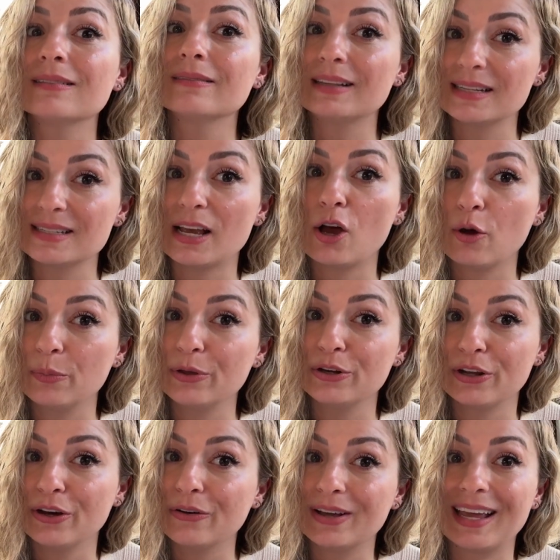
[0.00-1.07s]
at least I hope you
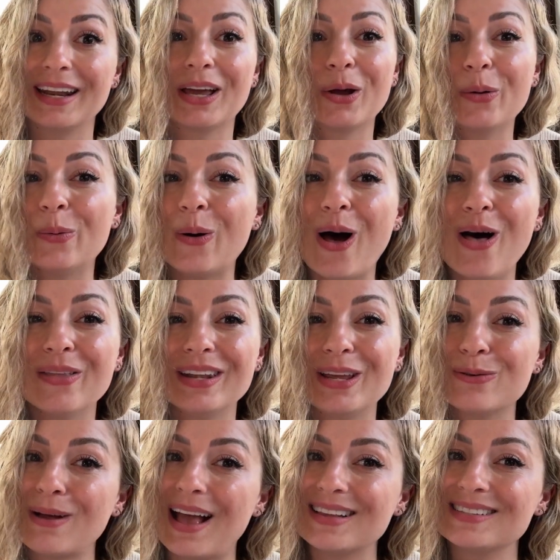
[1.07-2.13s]
do, getting quality
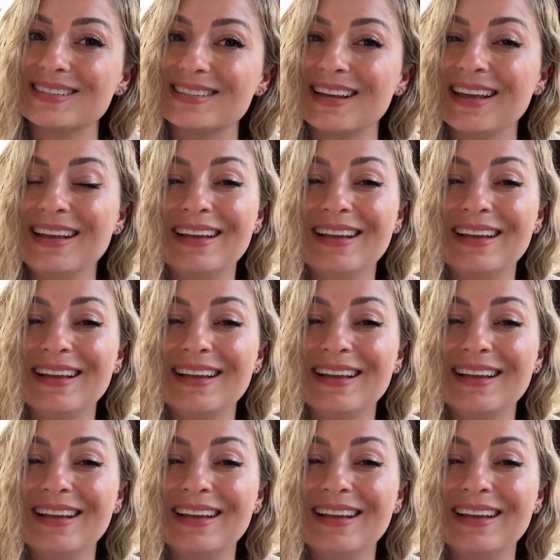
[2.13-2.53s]
rest.